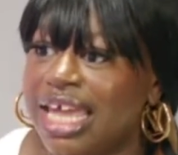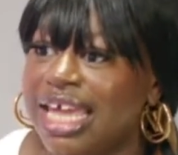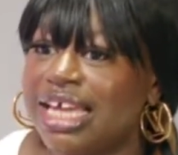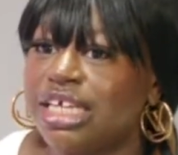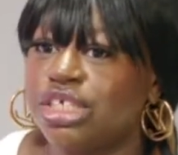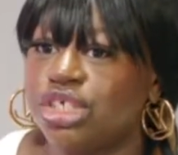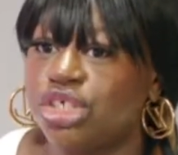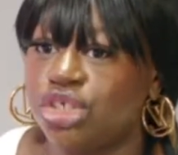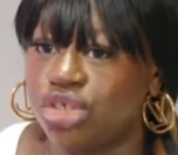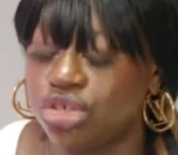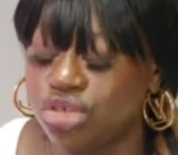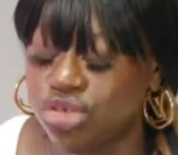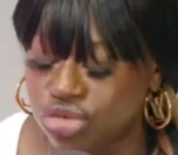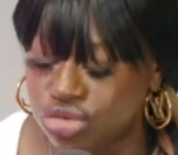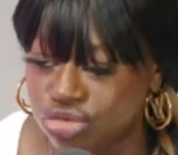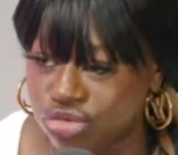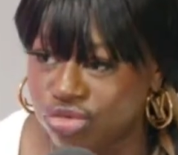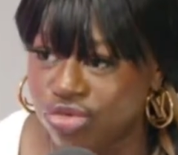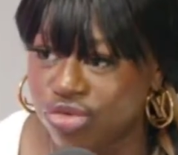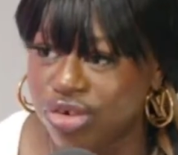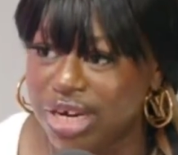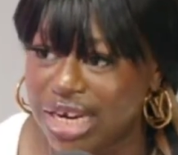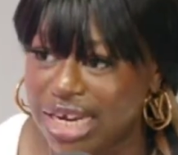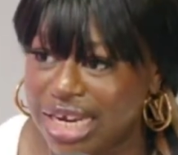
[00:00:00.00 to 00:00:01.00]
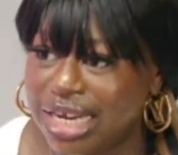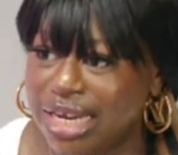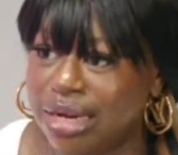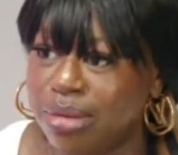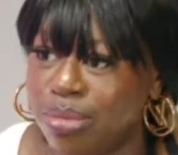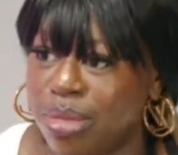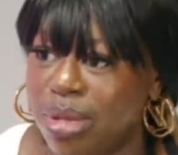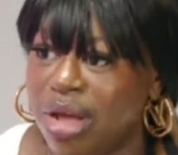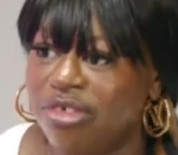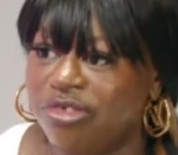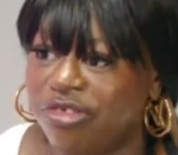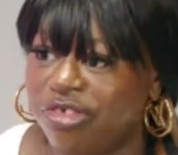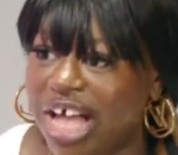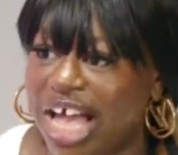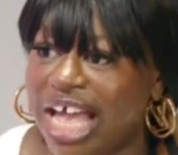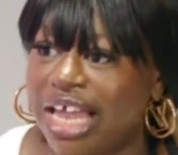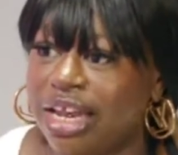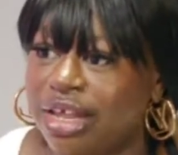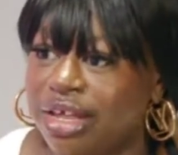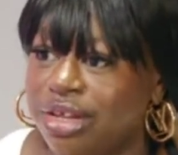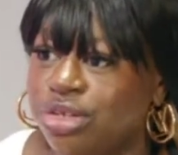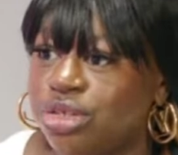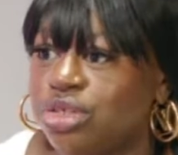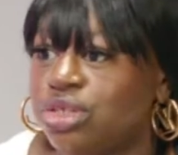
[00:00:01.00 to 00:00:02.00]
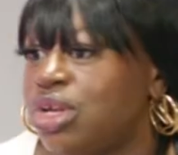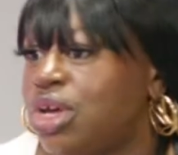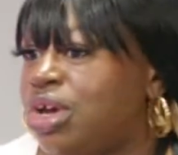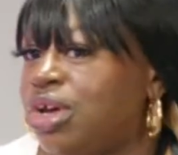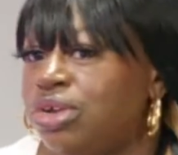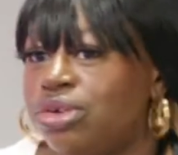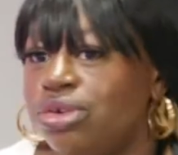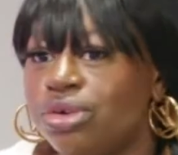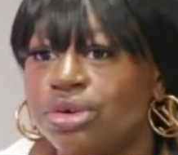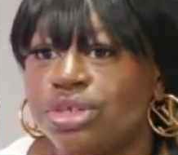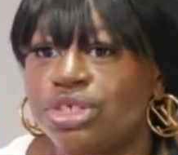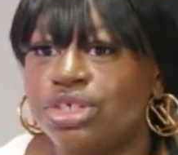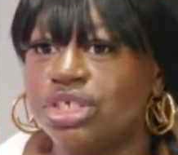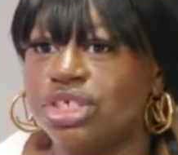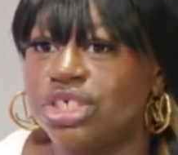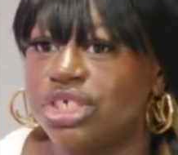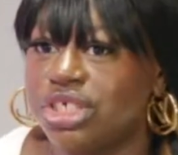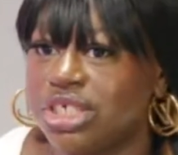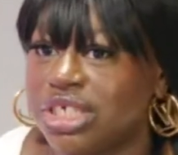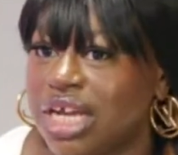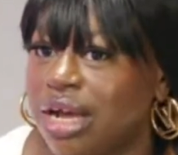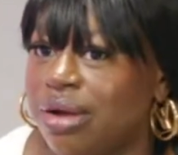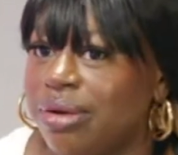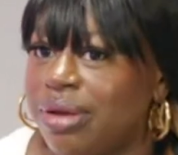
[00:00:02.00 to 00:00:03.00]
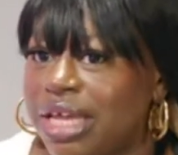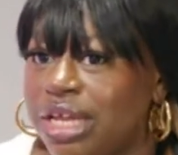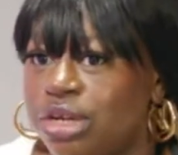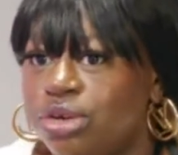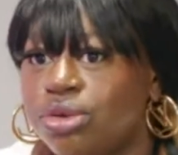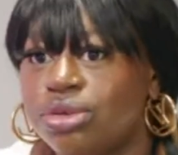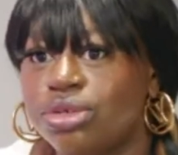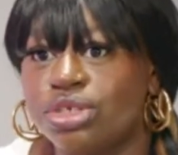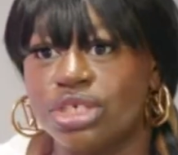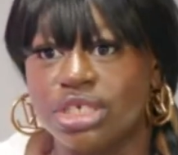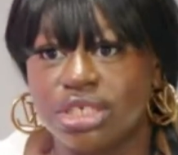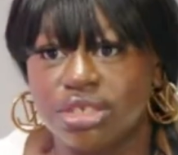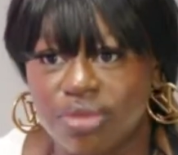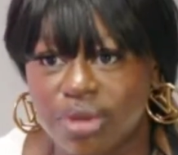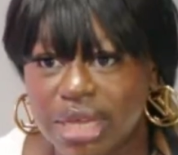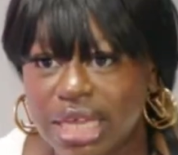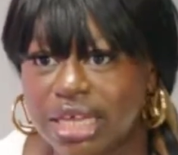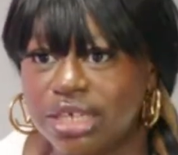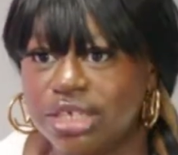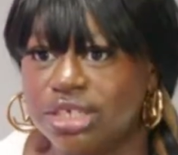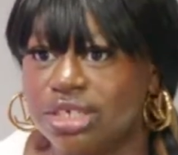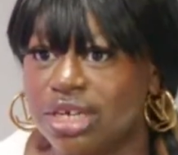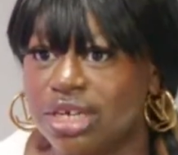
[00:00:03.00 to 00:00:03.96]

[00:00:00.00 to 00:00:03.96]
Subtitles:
Extreme violence. Not just shouting, not just swinging, do